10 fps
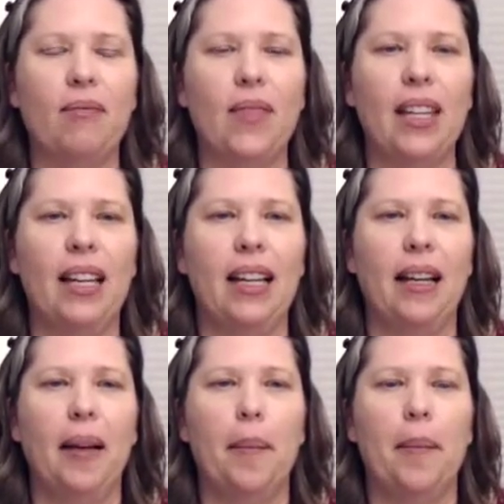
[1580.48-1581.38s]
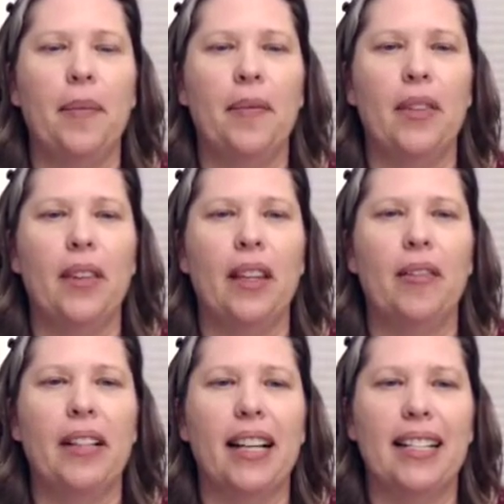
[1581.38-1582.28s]

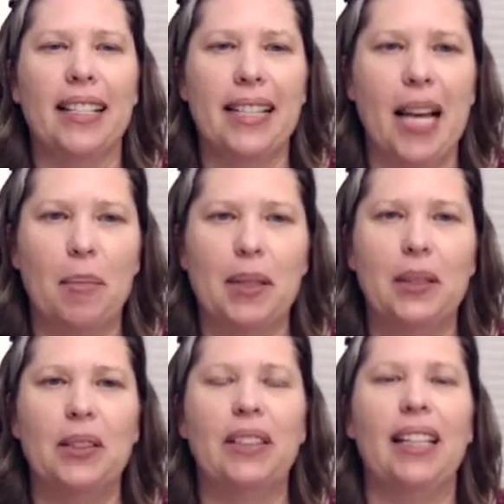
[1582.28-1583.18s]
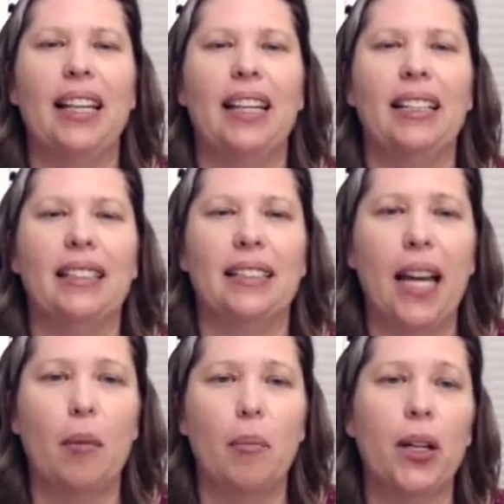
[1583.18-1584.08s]
Renata says absolutely.
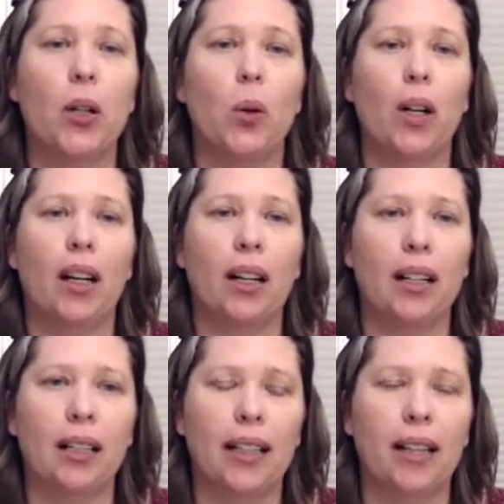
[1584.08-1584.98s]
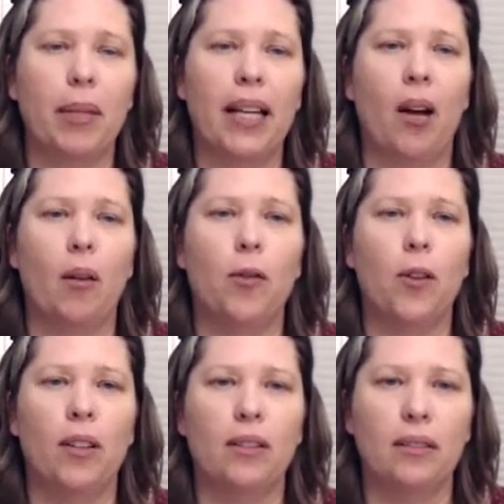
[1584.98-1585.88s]
Yeah, mirror work can be
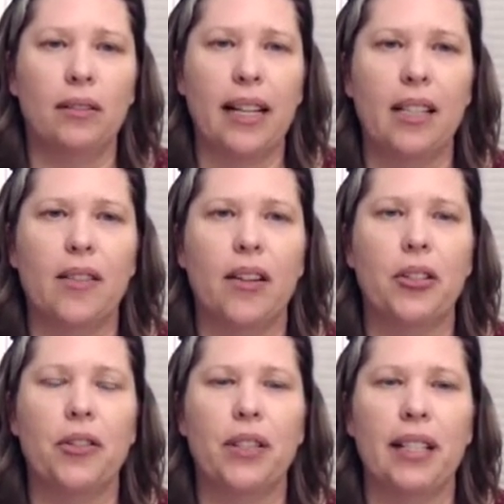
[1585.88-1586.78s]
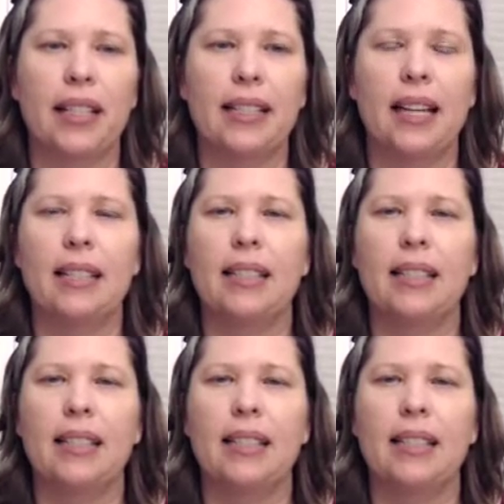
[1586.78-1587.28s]
helpful. That is very true, Tina says.